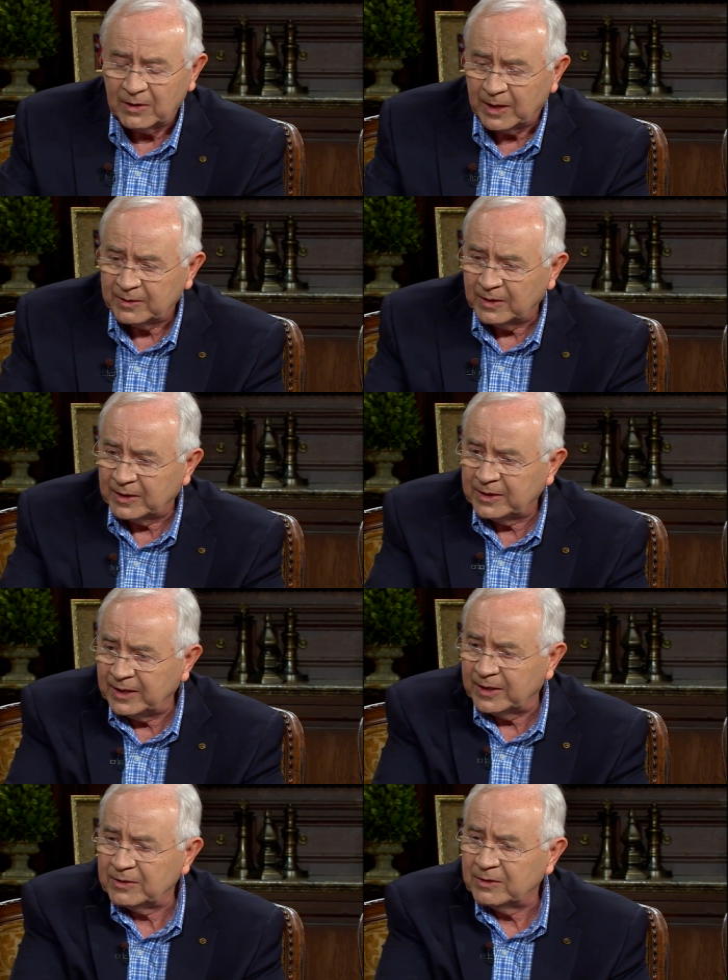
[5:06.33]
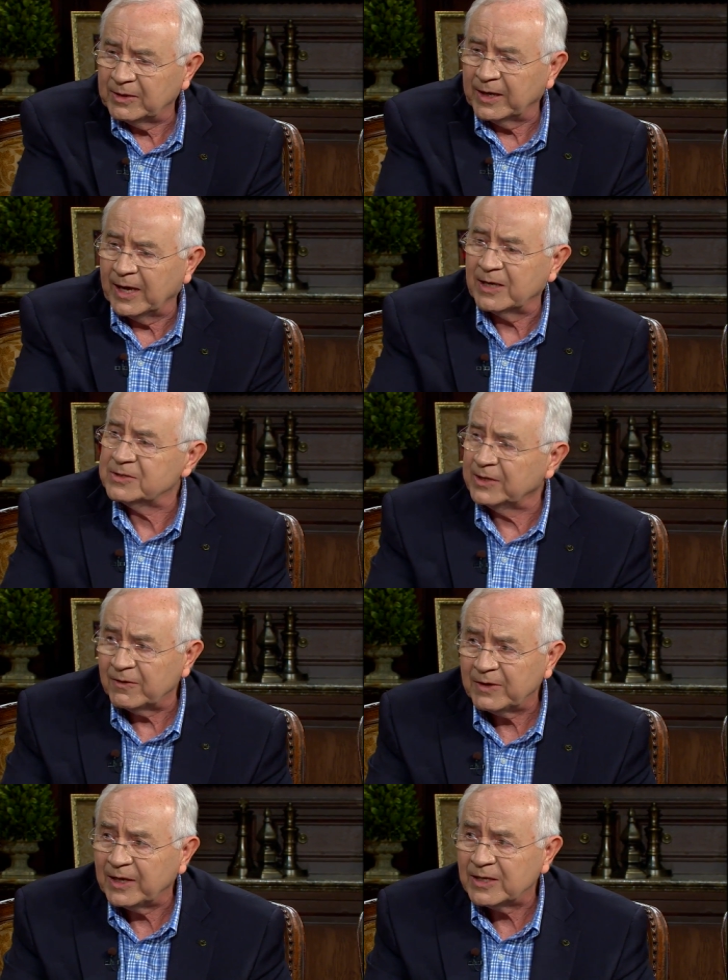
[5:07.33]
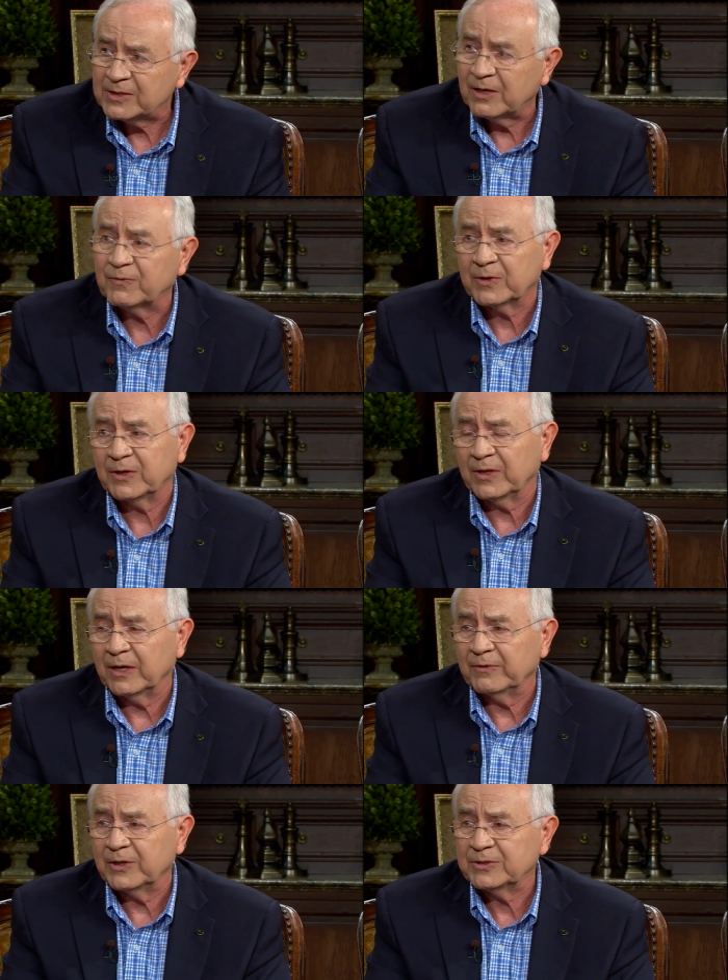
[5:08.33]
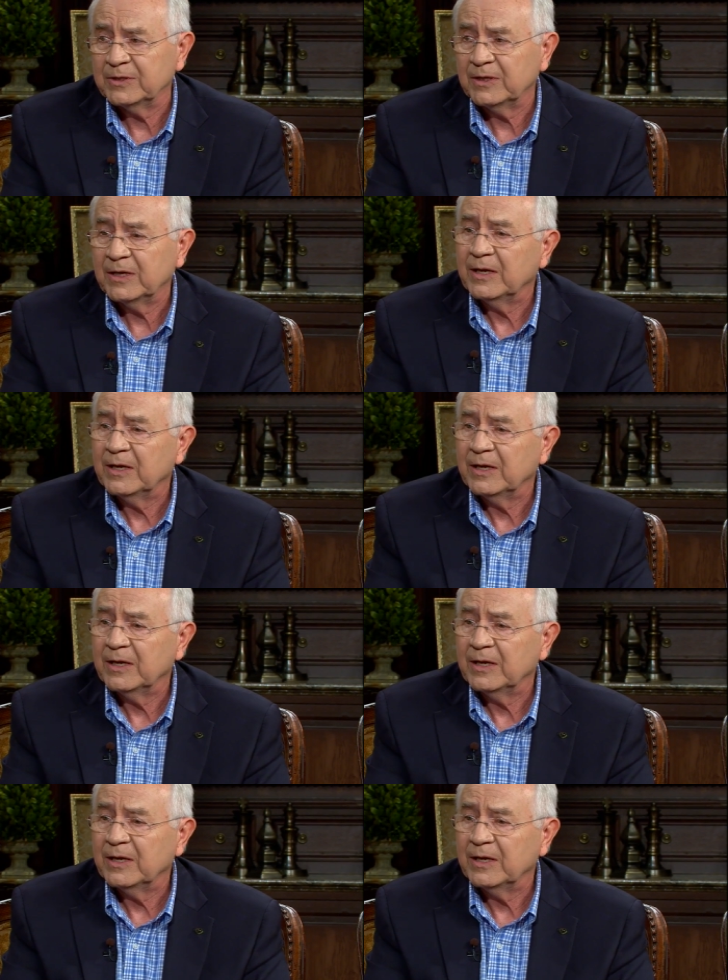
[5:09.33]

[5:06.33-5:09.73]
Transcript: a, a kit that has DVDs in it for their television.